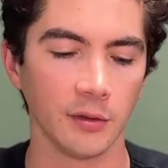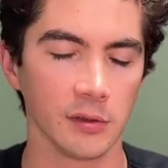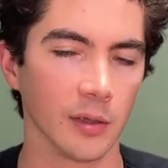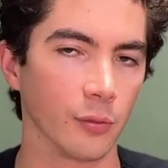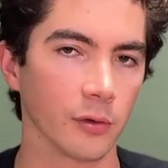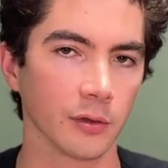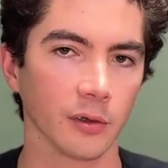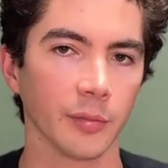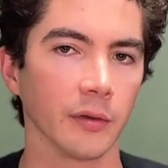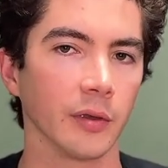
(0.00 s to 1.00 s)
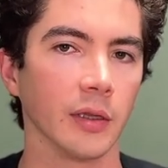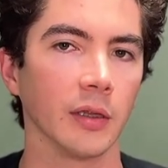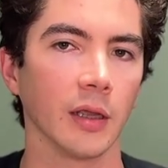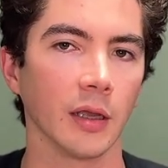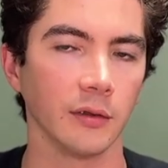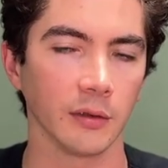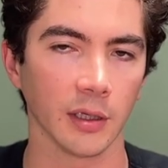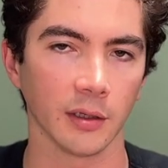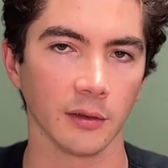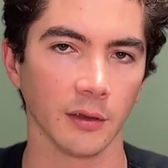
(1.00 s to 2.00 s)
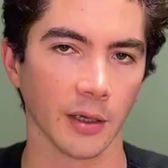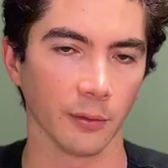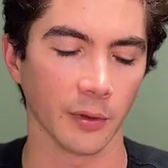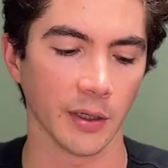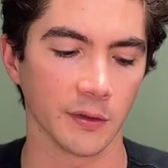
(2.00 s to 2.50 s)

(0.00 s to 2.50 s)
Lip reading: you get more durability and you get lighter weight.